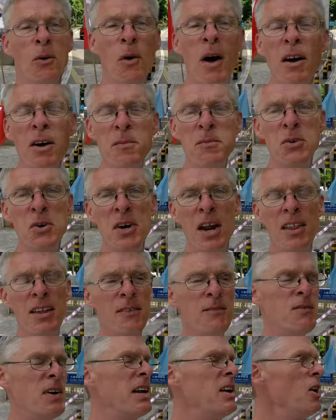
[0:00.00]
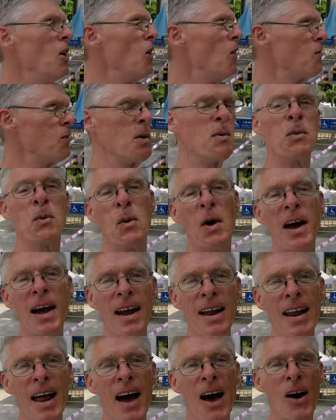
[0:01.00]
Welcome to another video from
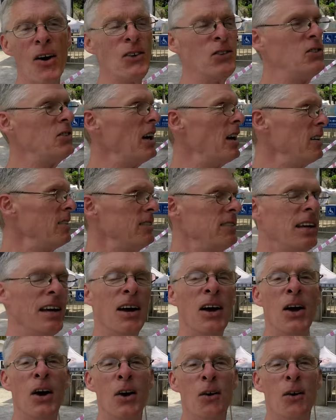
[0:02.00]
Gweilo 60.